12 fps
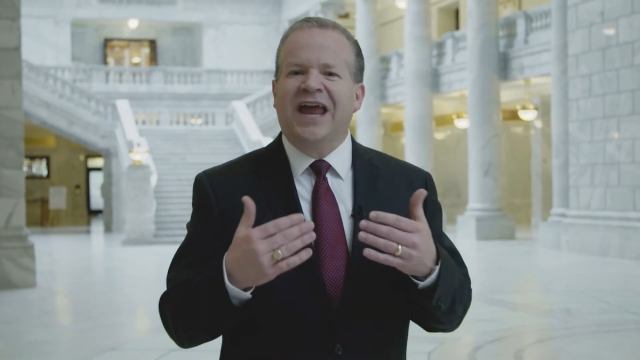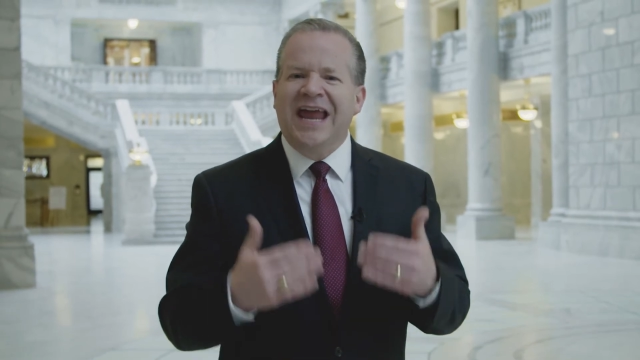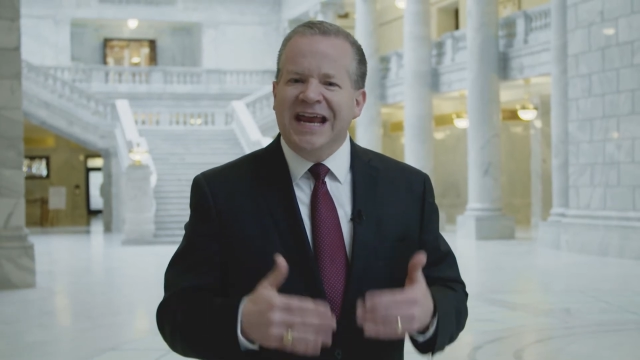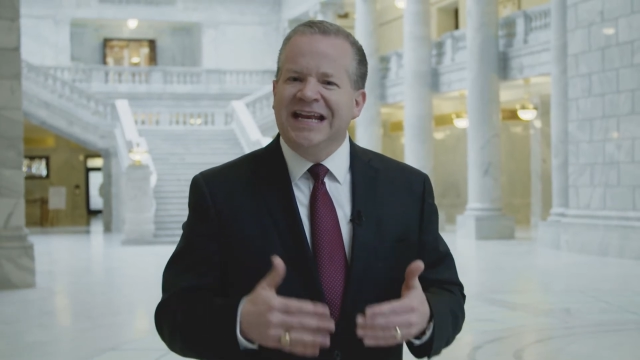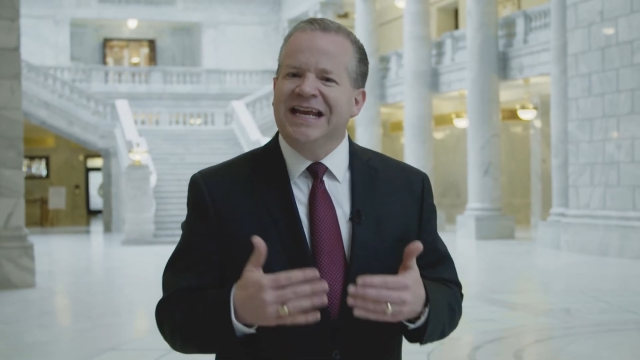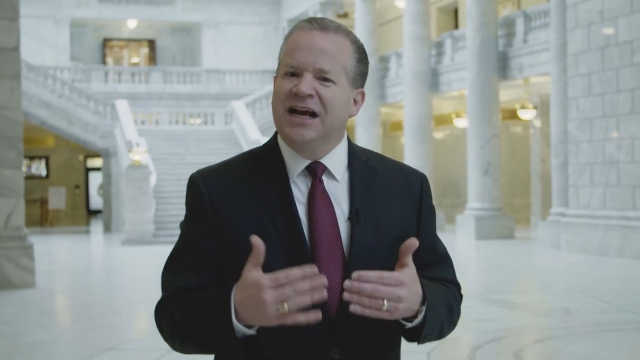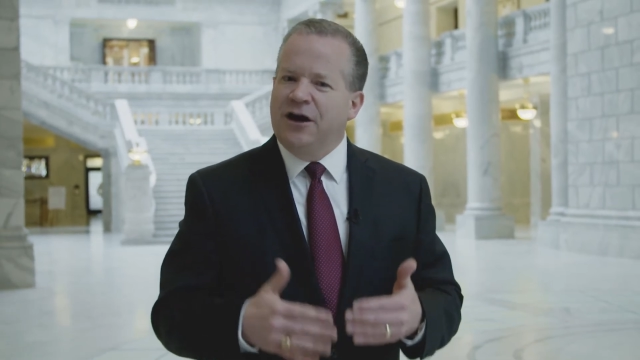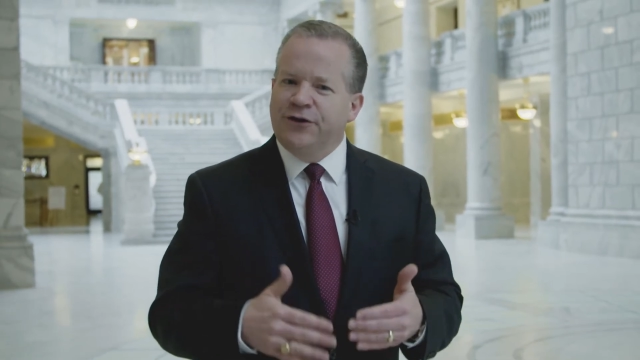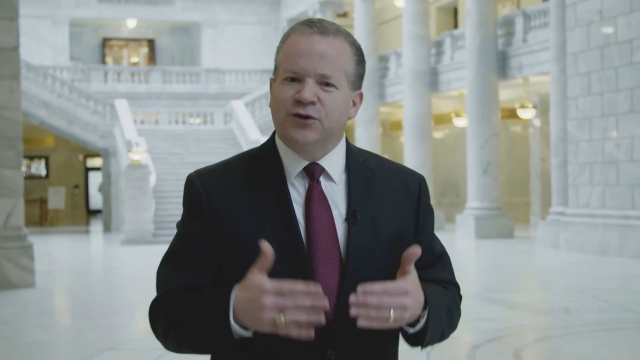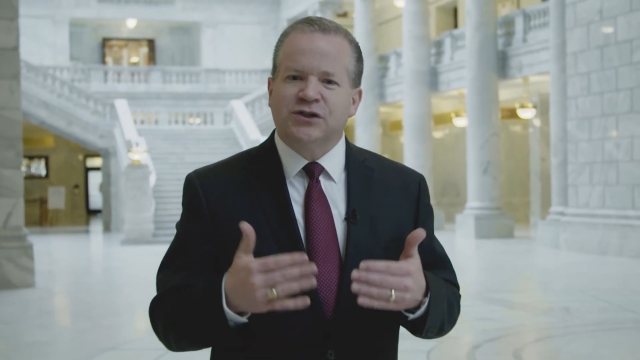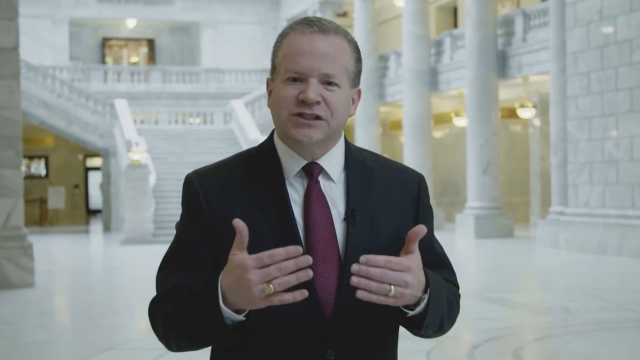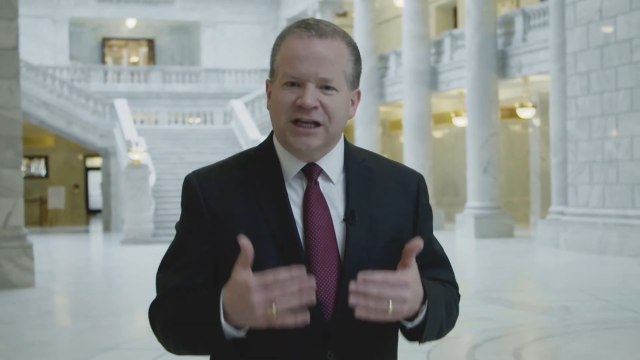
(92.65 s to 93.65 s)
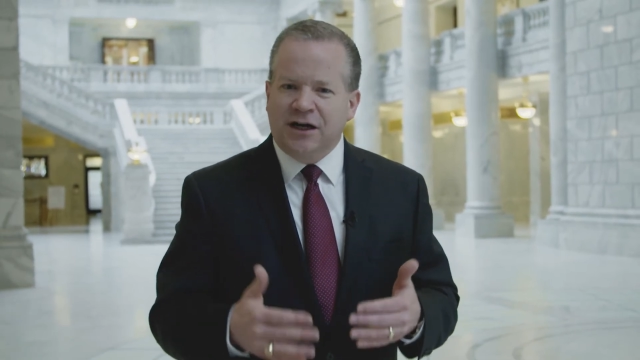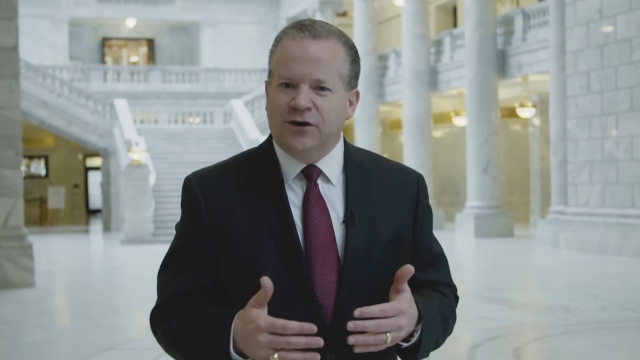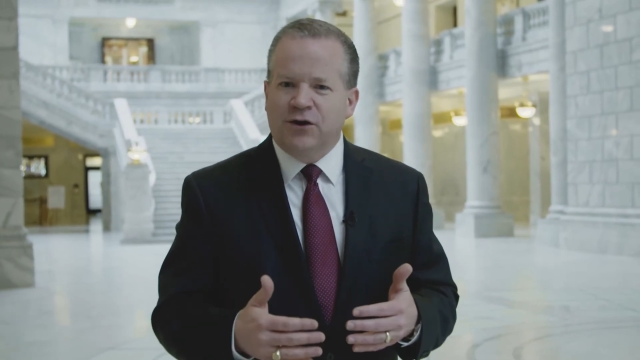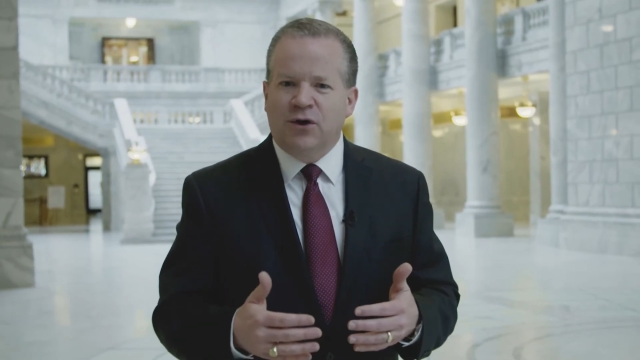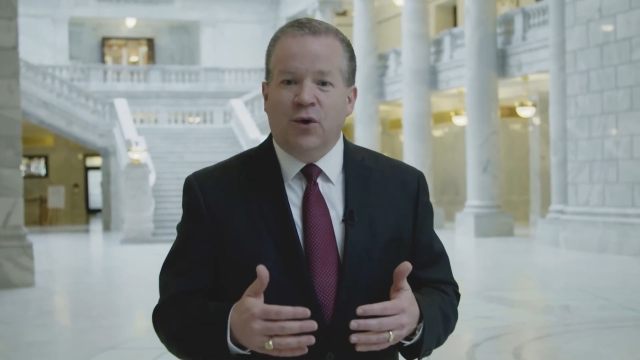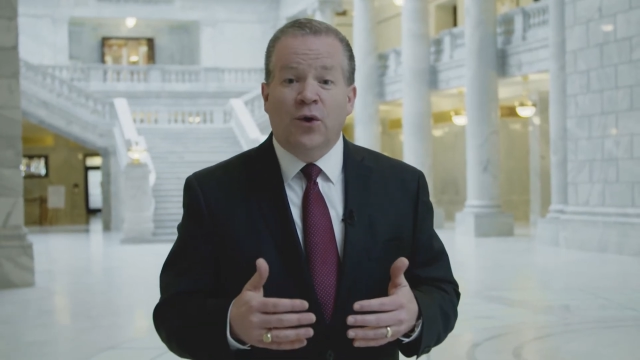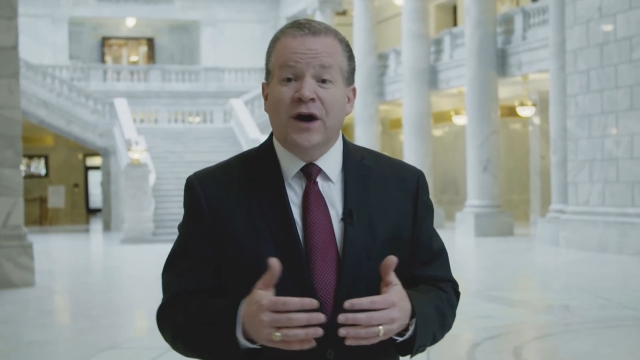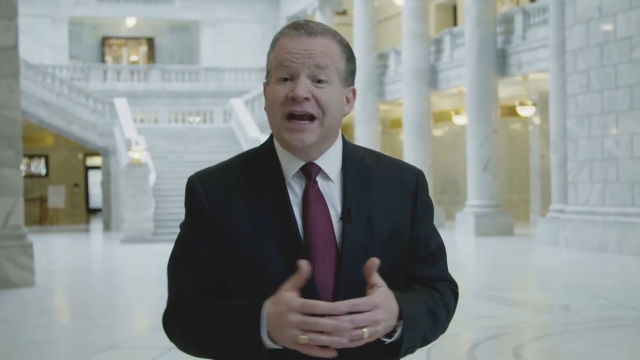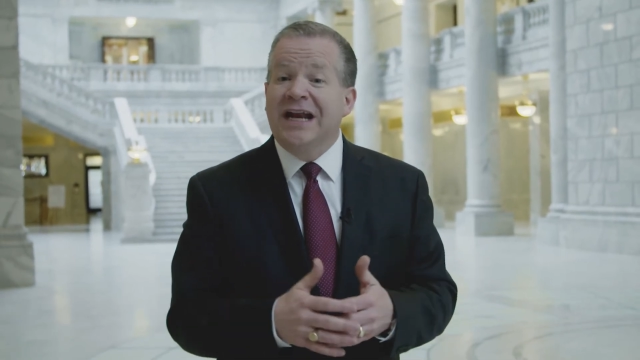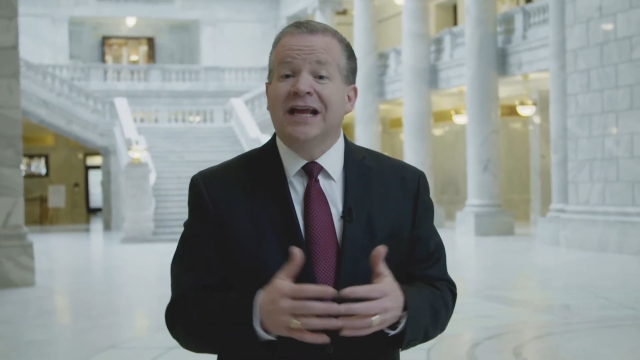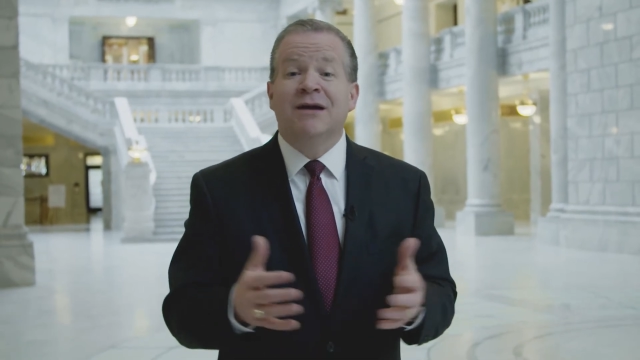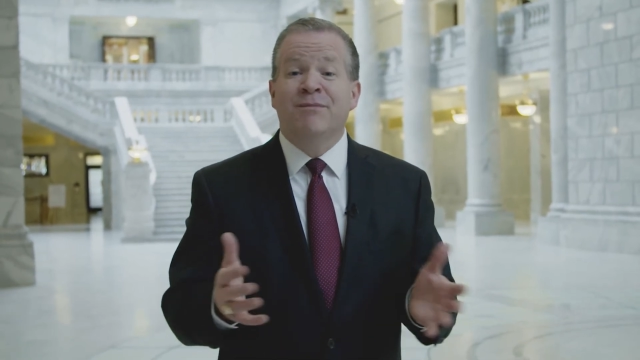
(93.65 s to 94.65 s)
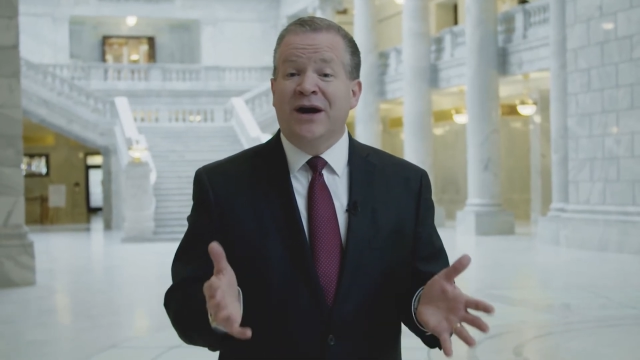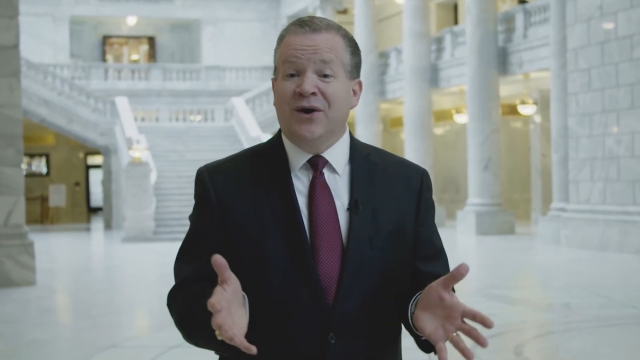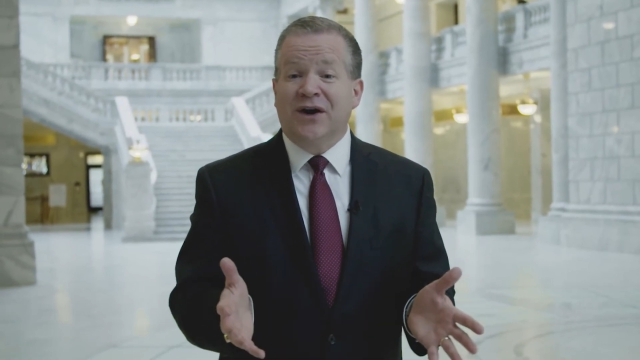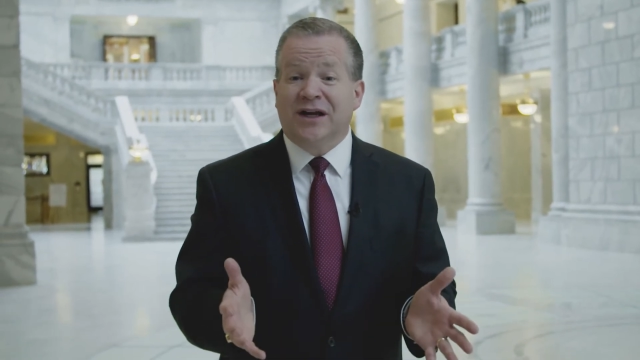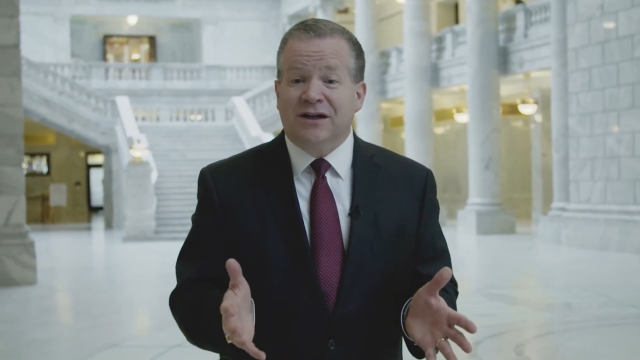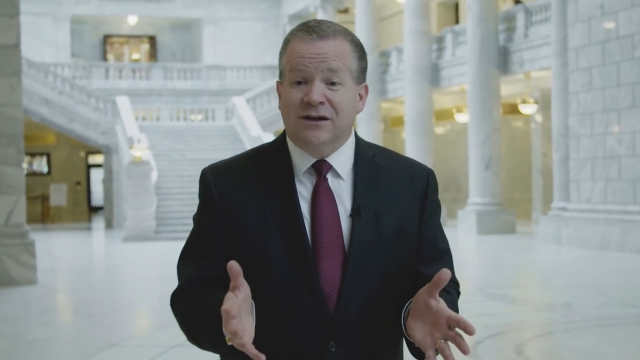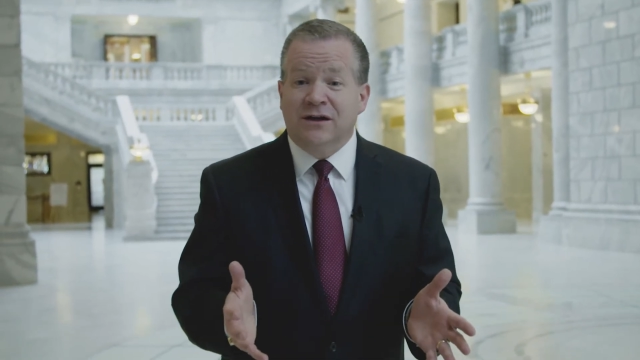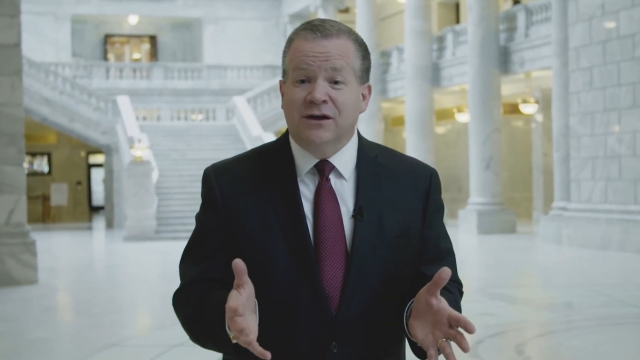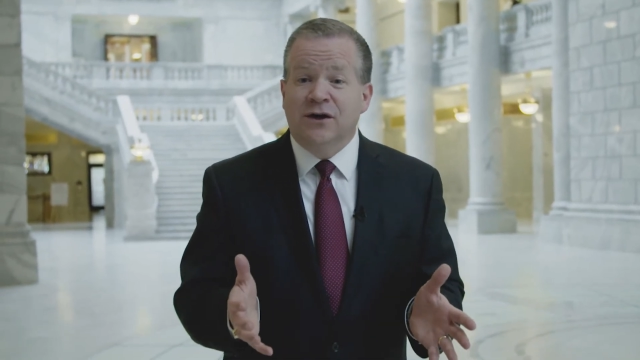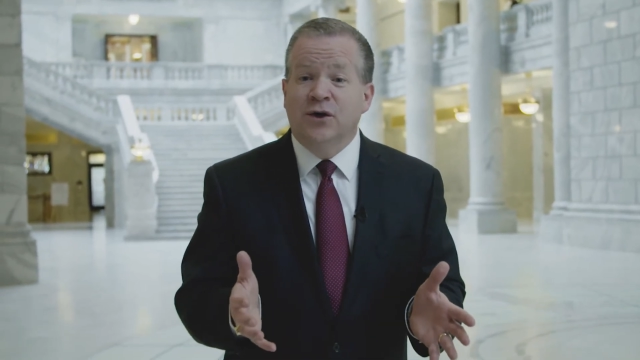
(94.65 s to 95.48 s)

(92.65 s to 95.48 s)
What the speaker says: any other senator or any American